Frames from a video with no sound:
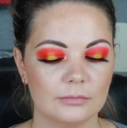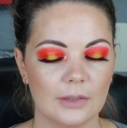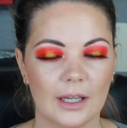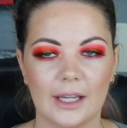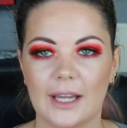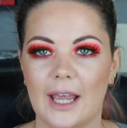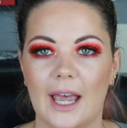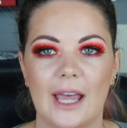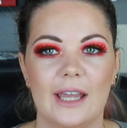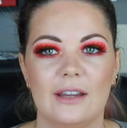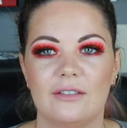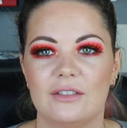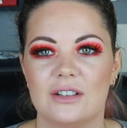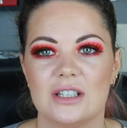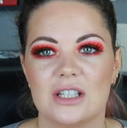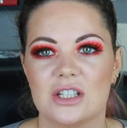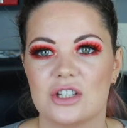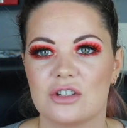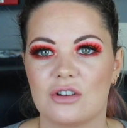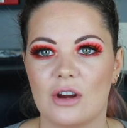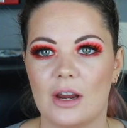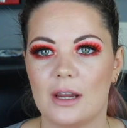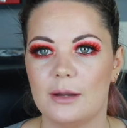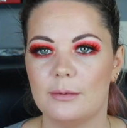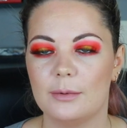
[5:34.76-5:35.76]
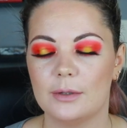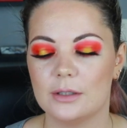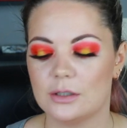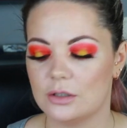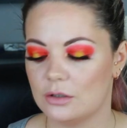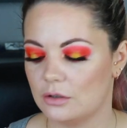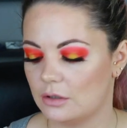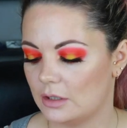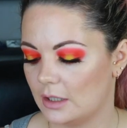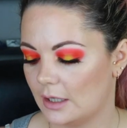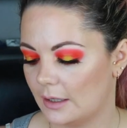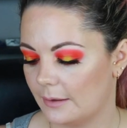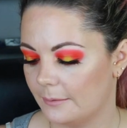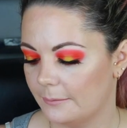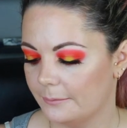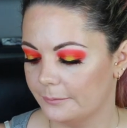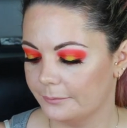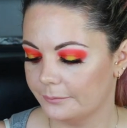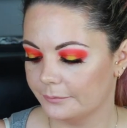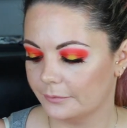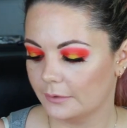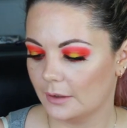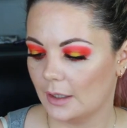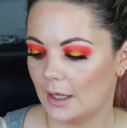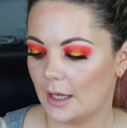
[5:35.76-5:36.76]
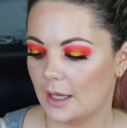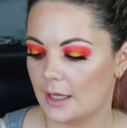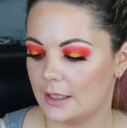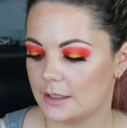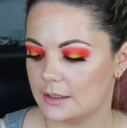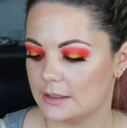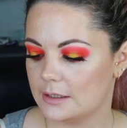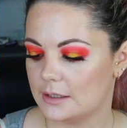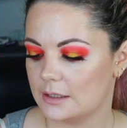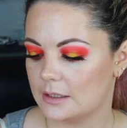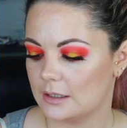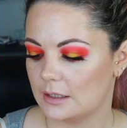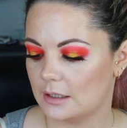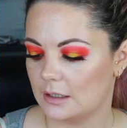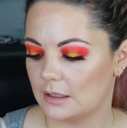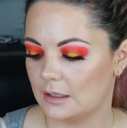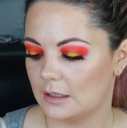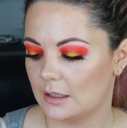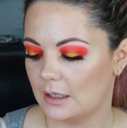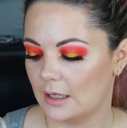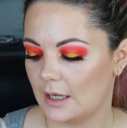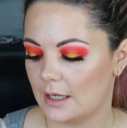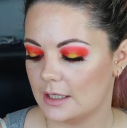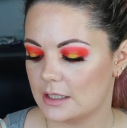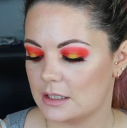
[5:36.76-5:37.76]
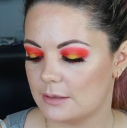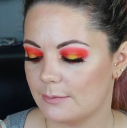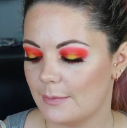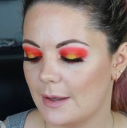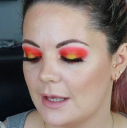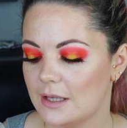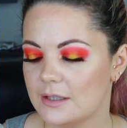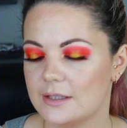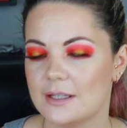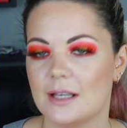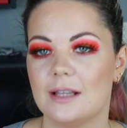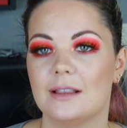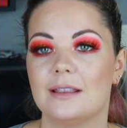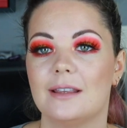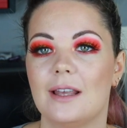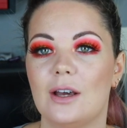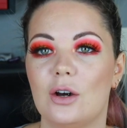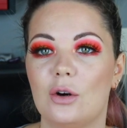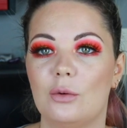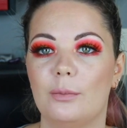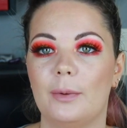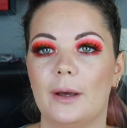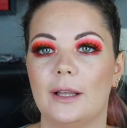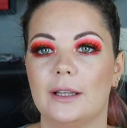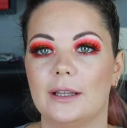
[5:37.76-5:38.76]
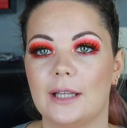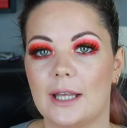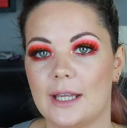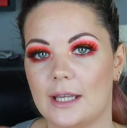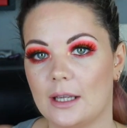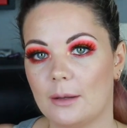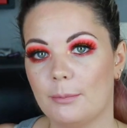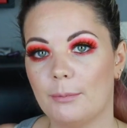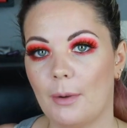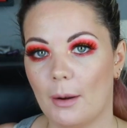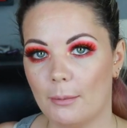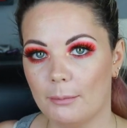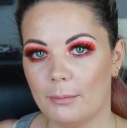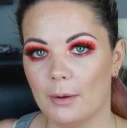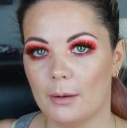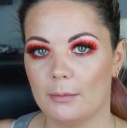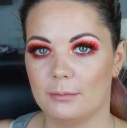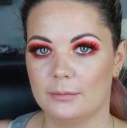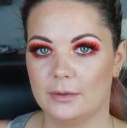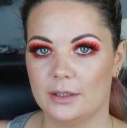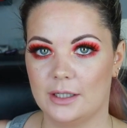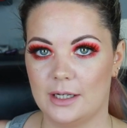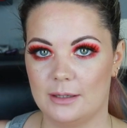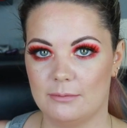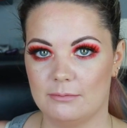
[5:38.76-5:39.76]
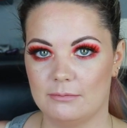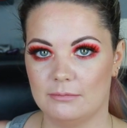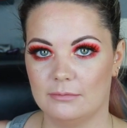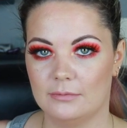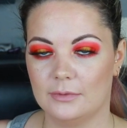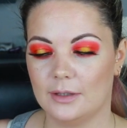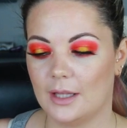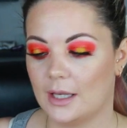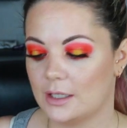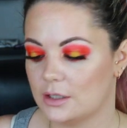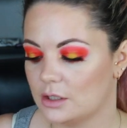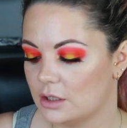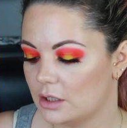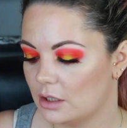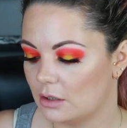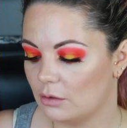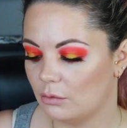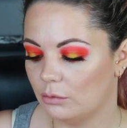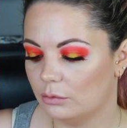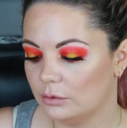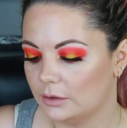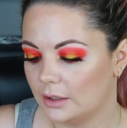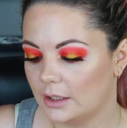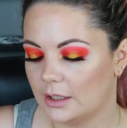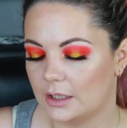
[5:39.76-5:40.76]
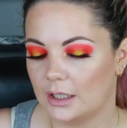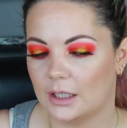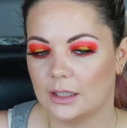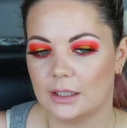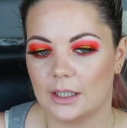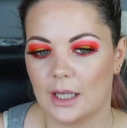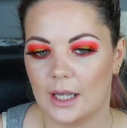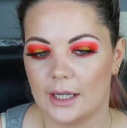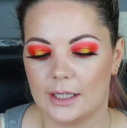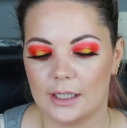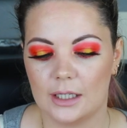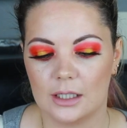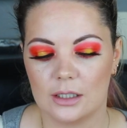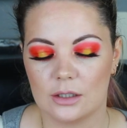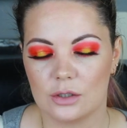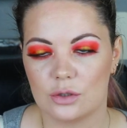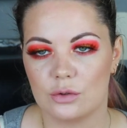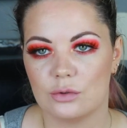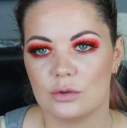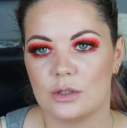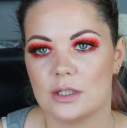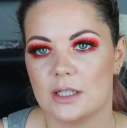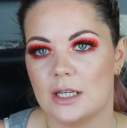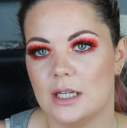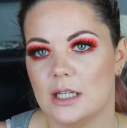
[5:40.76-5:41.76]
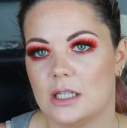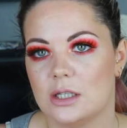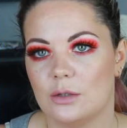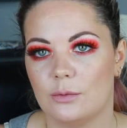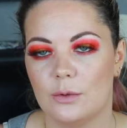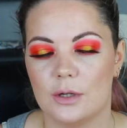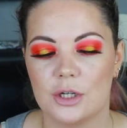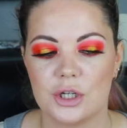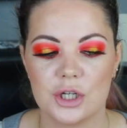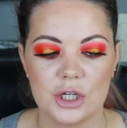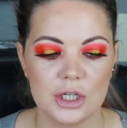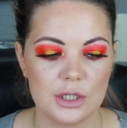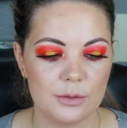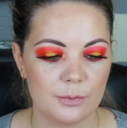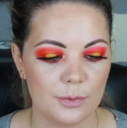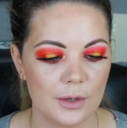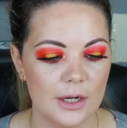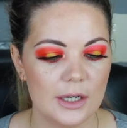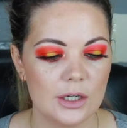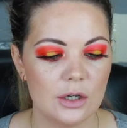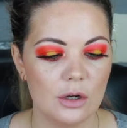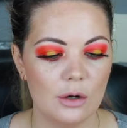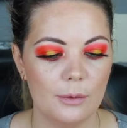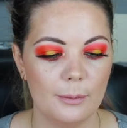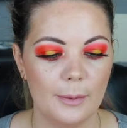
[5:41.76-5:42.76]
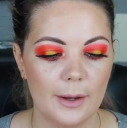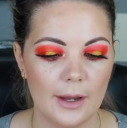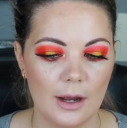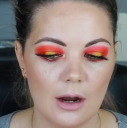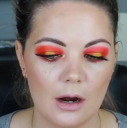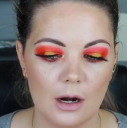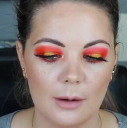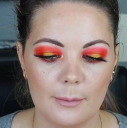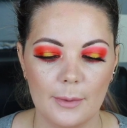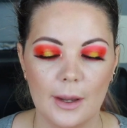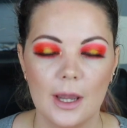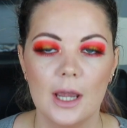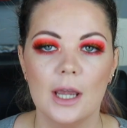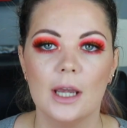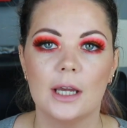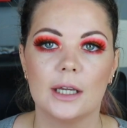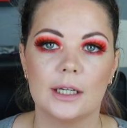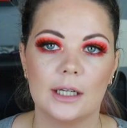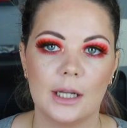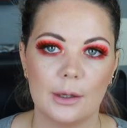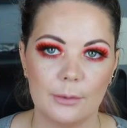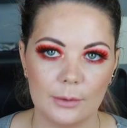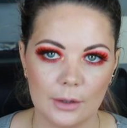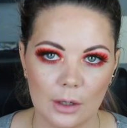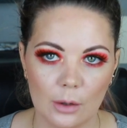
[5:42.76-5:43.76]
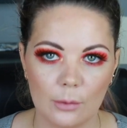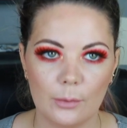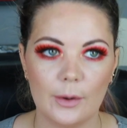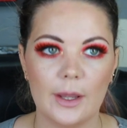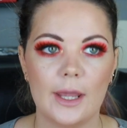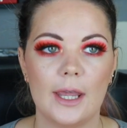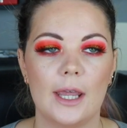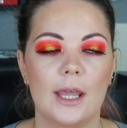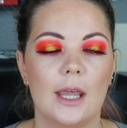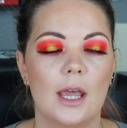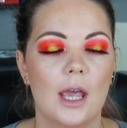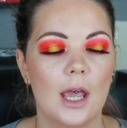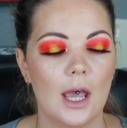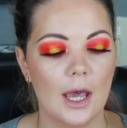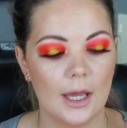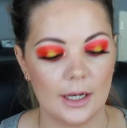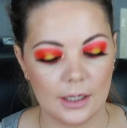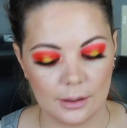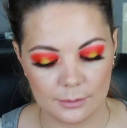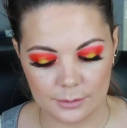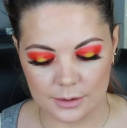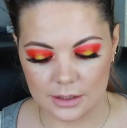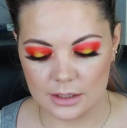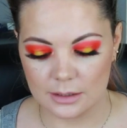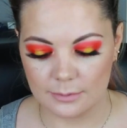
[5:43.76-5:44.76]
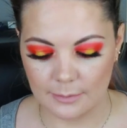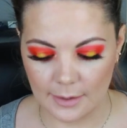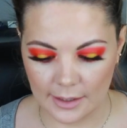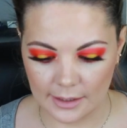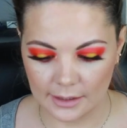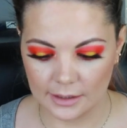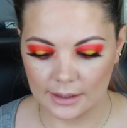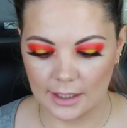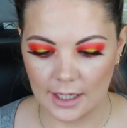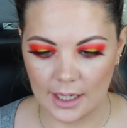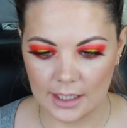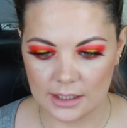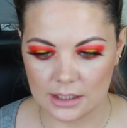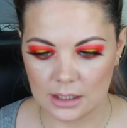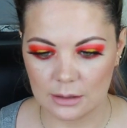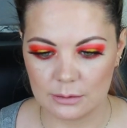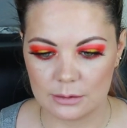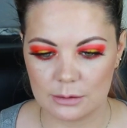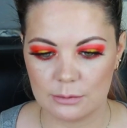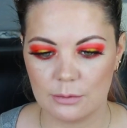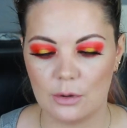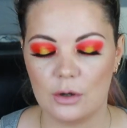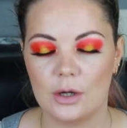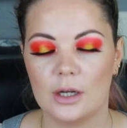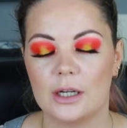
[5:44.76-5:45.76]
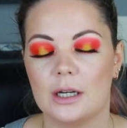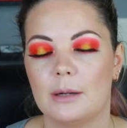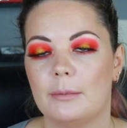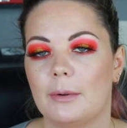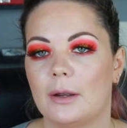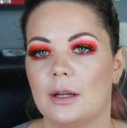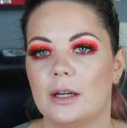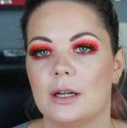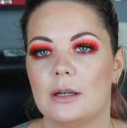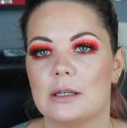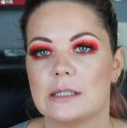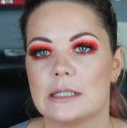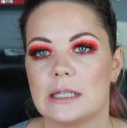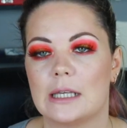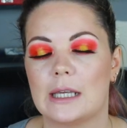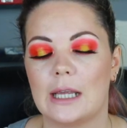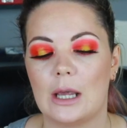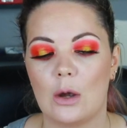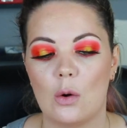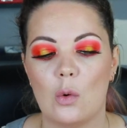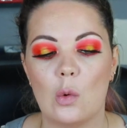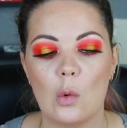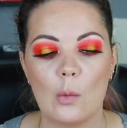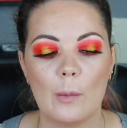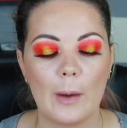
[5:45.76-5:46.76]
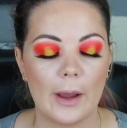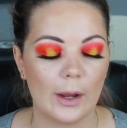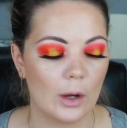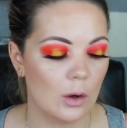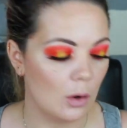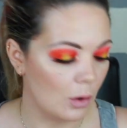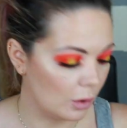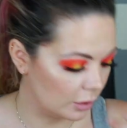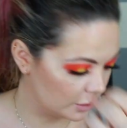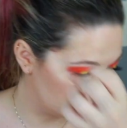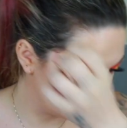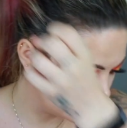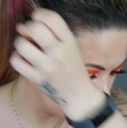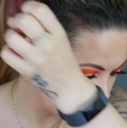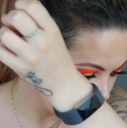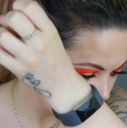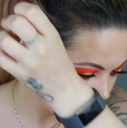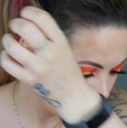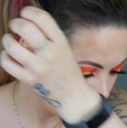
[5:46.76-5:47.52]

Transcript: I can't even describe it to you. It, it smells a little bit like bum bum cream. That's the only thing that I can associate it with. She sprayed it on my arm and I went away and I was smelling it as I was walking about and I was like, oh my god,